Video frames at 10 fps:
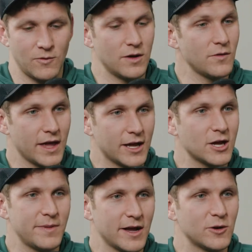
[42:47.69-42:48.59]
Well, it
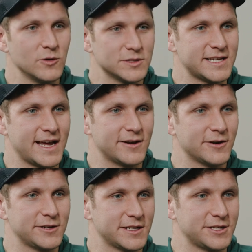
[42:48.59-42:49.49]
could be a cool
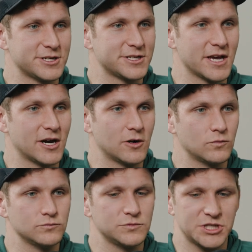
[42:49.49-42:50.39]
standard to just go,